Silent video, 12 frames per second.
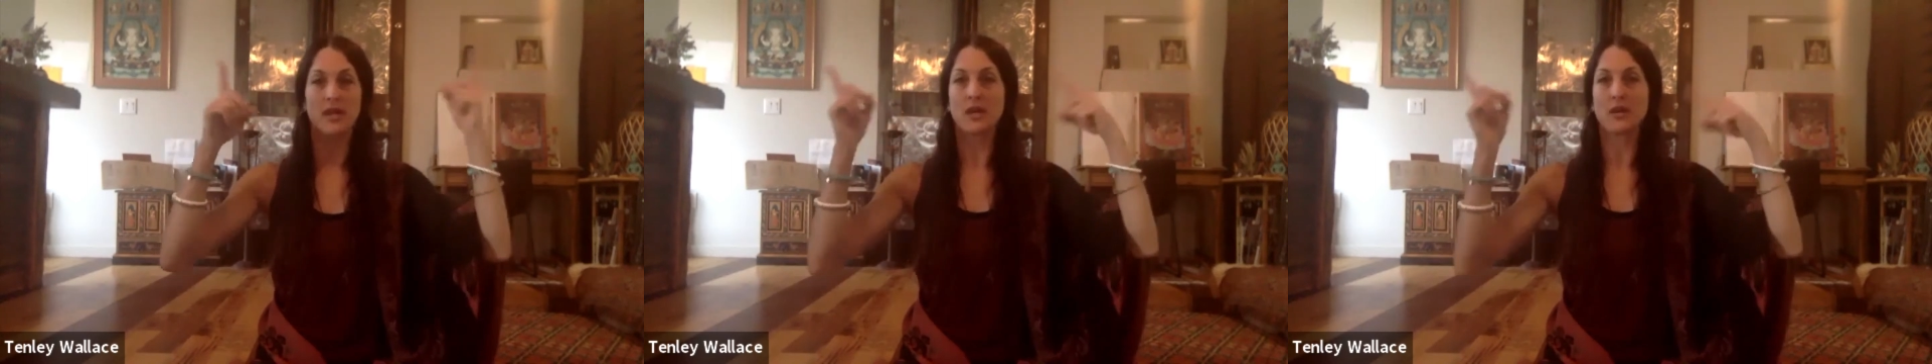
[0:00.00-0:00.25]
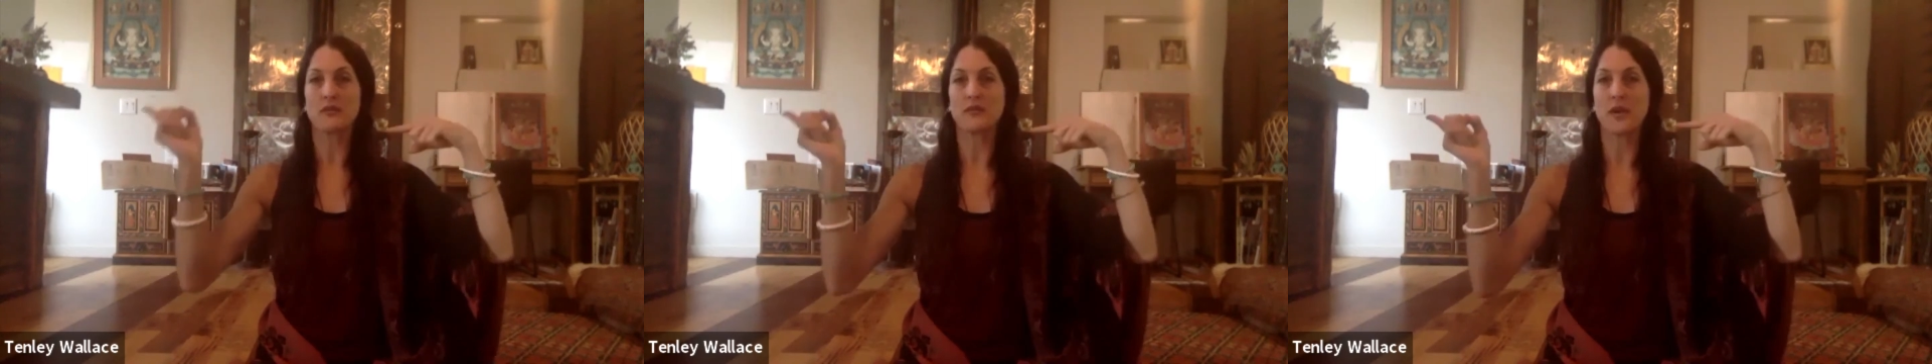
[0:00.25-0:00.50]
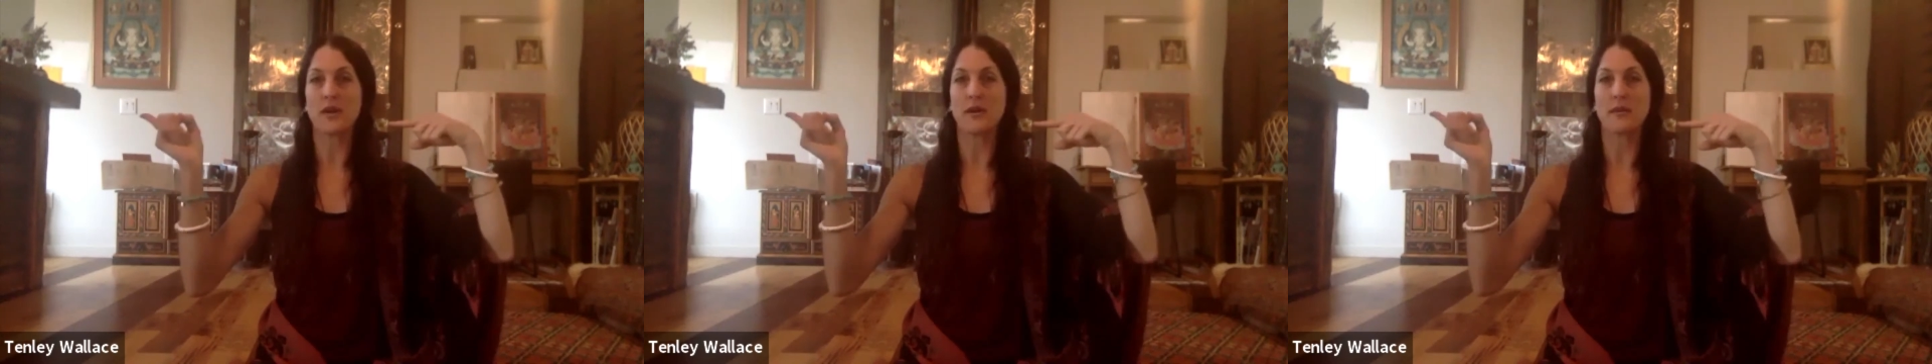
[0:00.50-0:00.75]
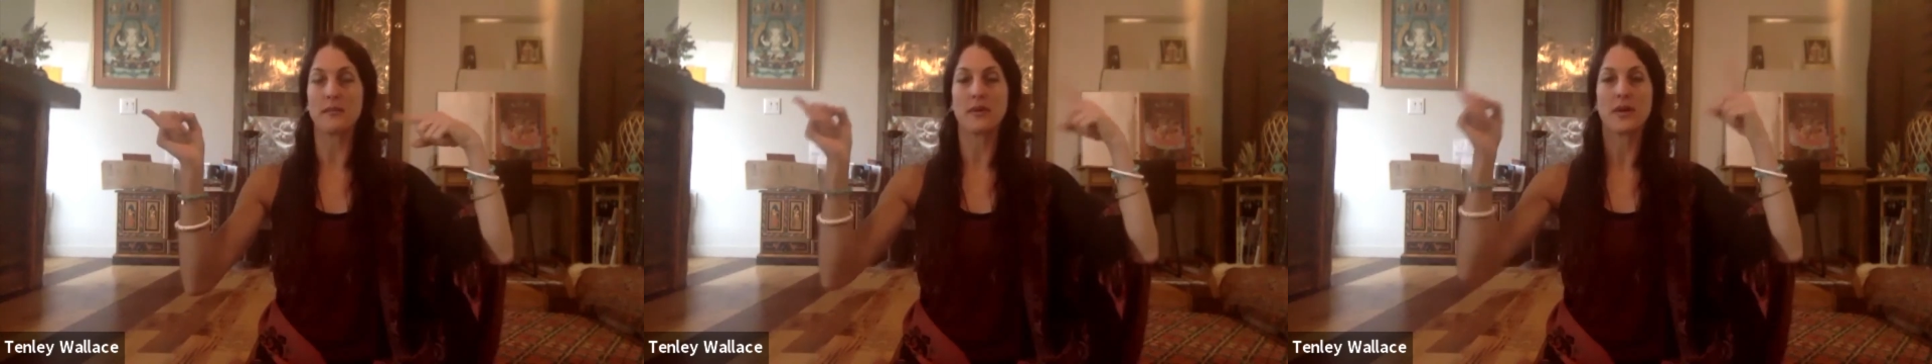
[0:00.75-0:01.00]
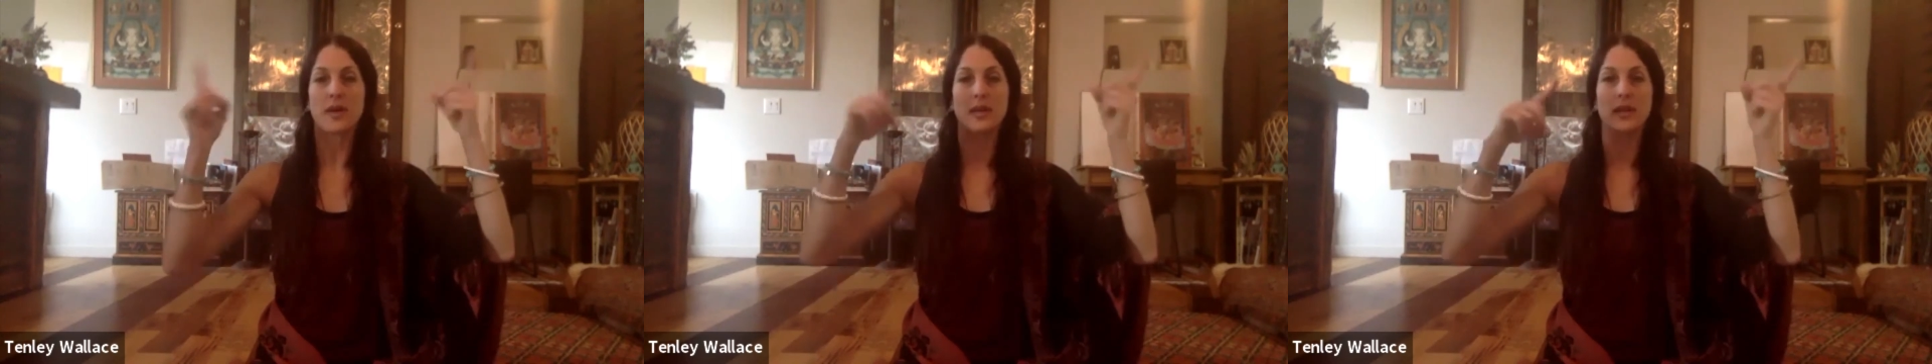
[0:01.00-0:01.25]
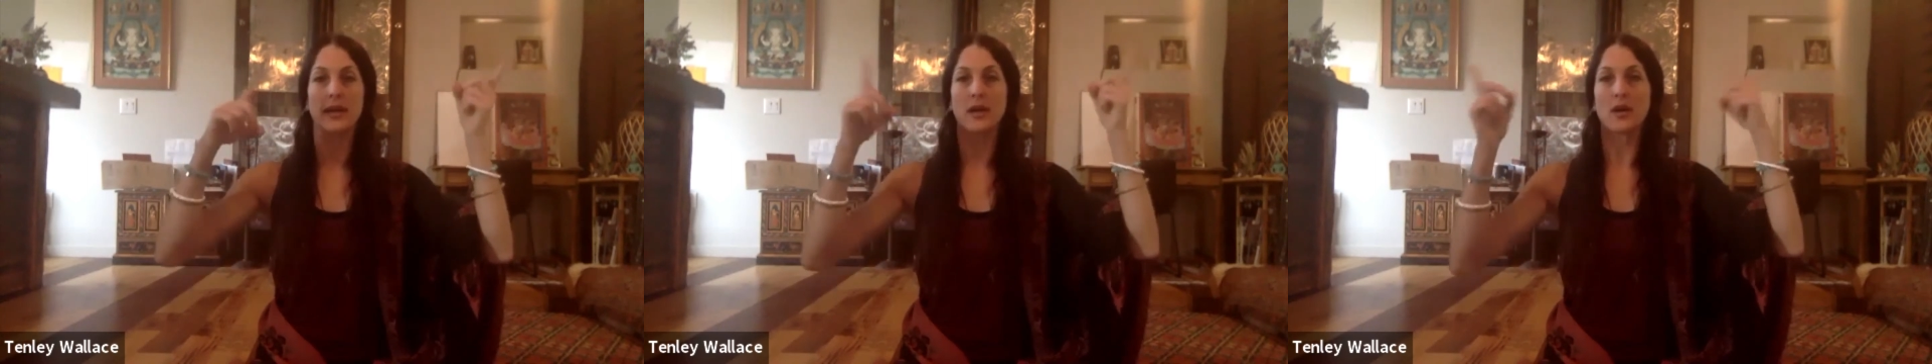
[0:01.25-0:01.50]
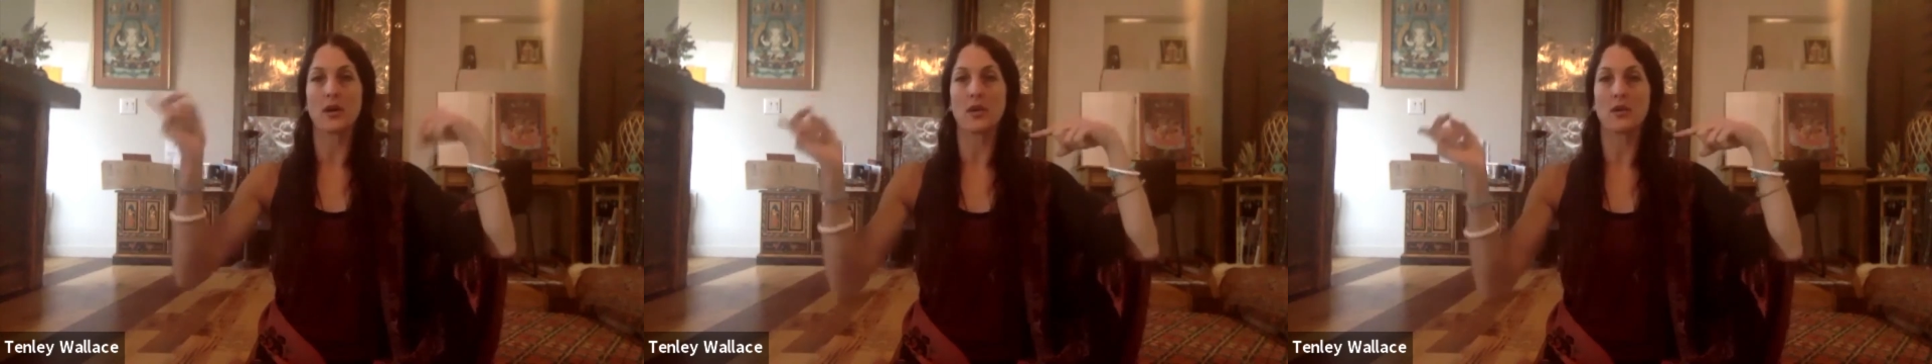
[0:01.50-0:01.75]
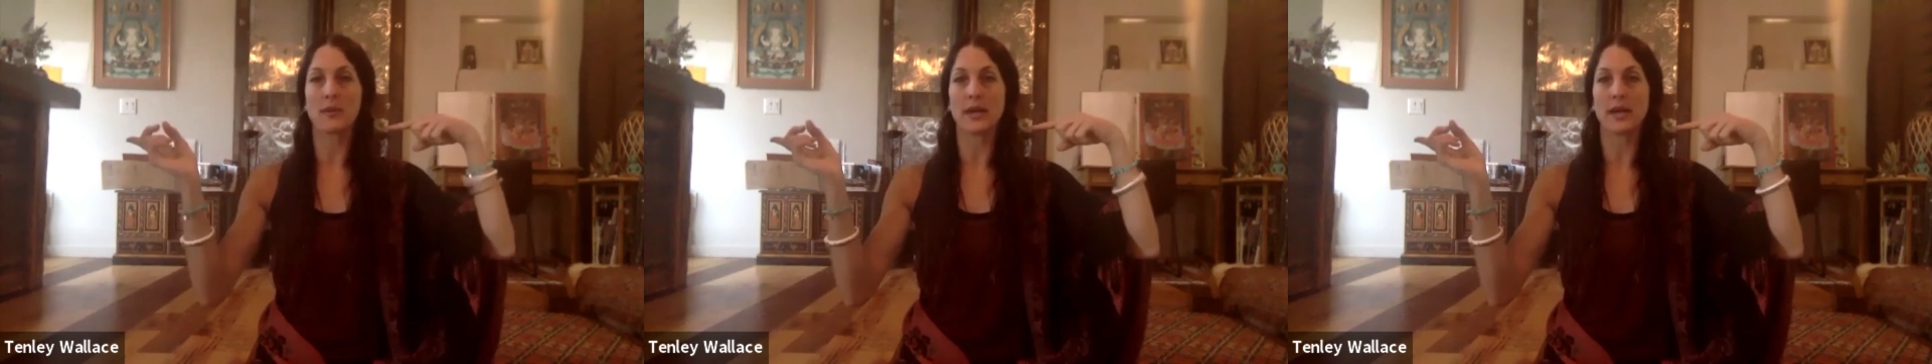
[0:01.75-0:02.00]
from like,
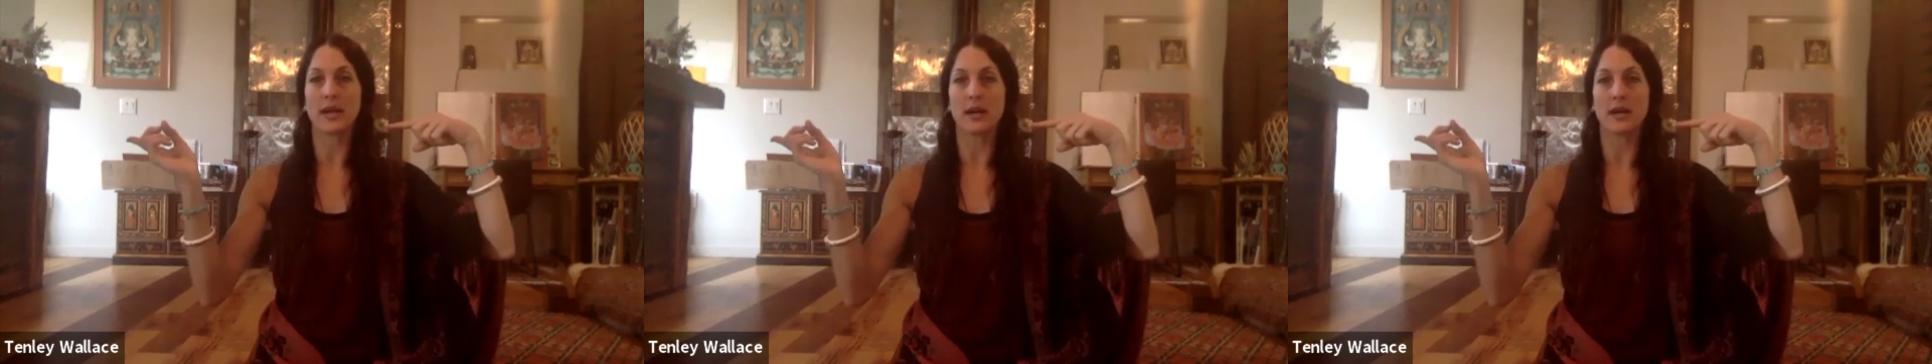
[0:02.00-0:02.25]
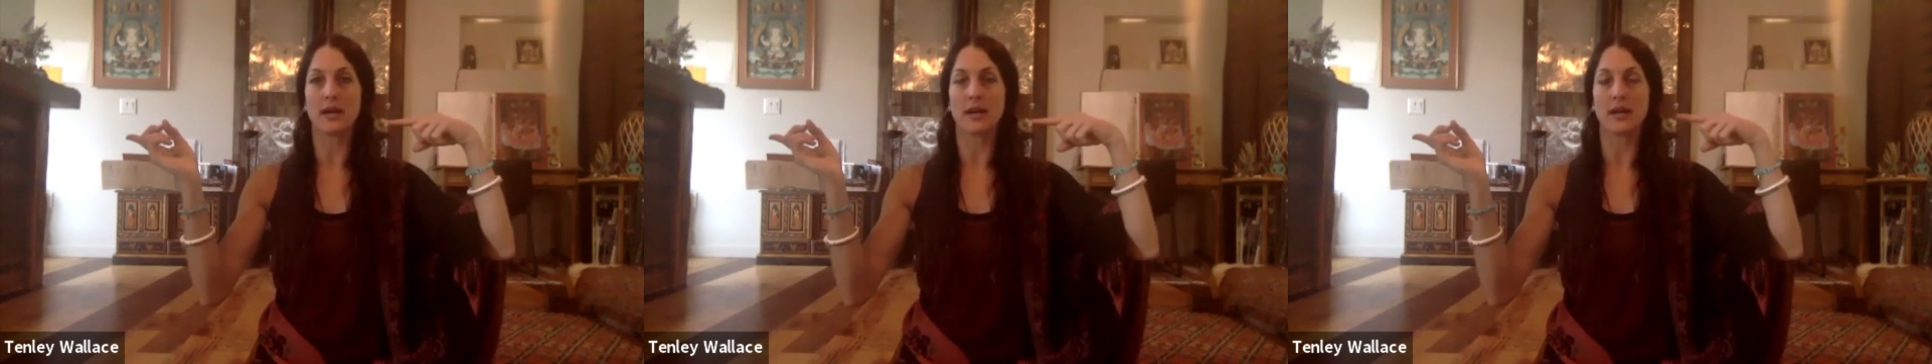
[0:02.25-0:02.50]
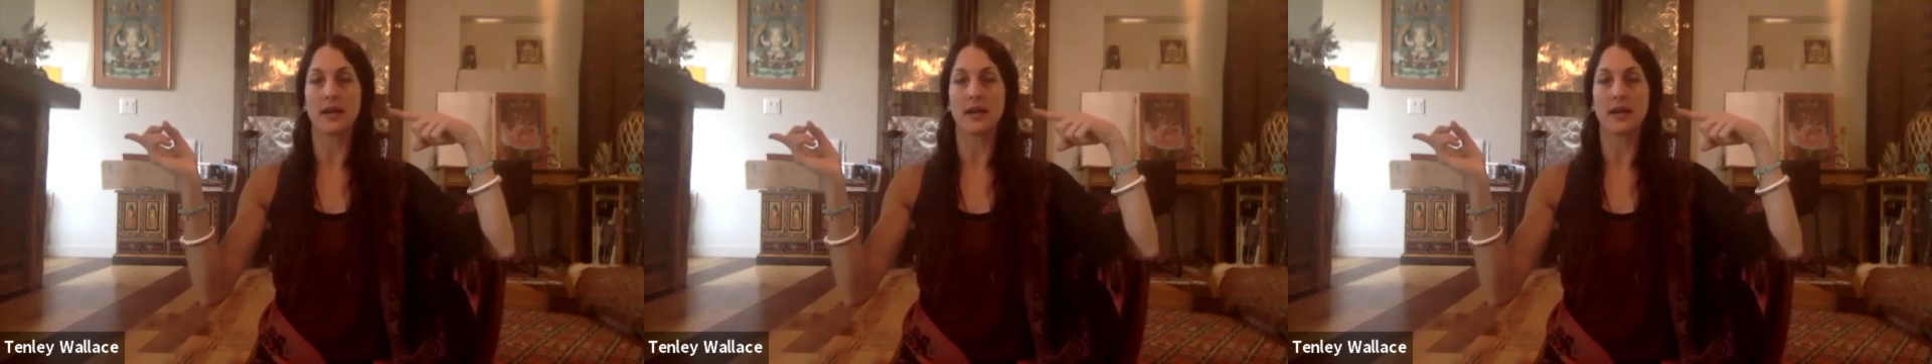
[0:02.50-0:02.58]
oh my God,